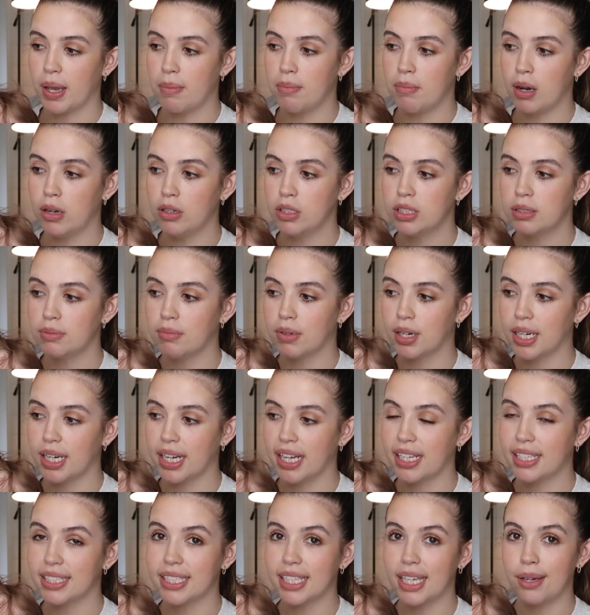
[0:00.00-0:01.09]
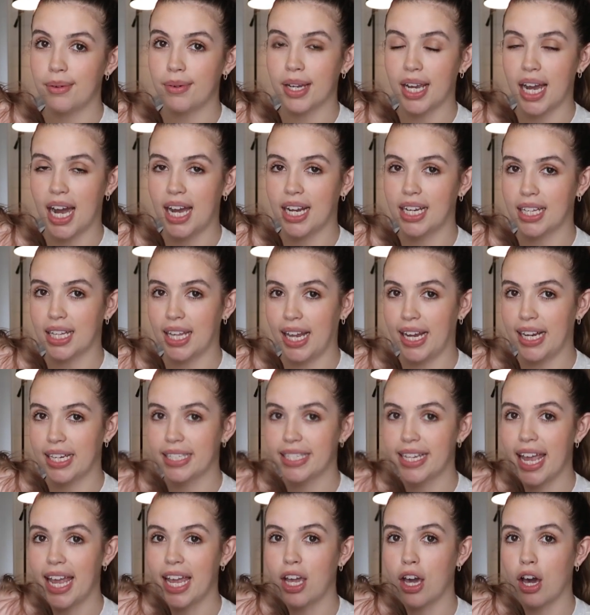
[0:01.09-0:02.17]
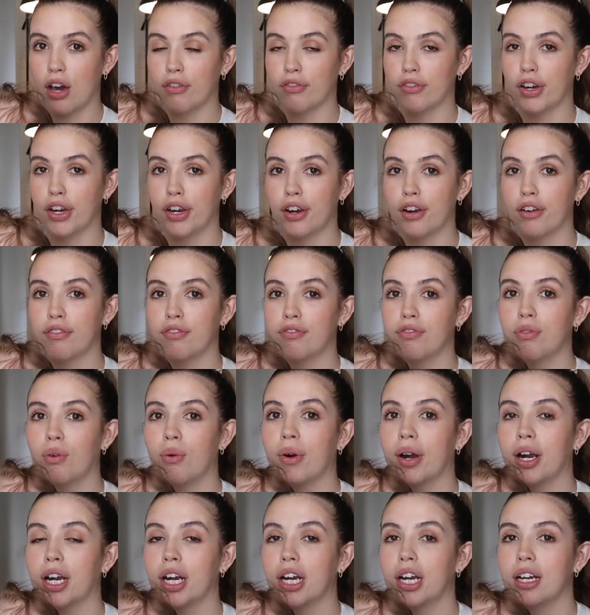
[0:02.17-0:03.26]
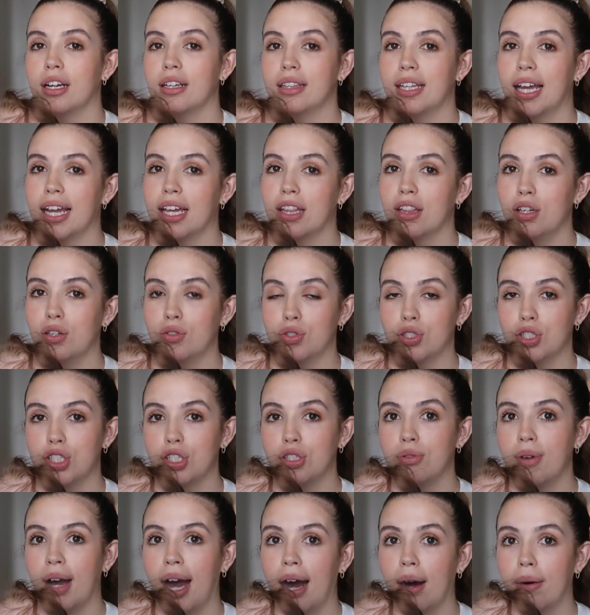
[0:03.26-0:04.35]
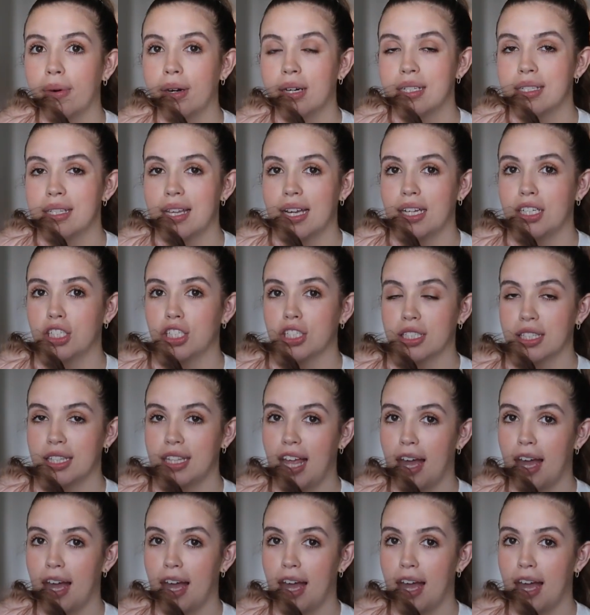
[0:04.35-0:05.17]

most mornings he would kind of like take over for like those 2 hours and just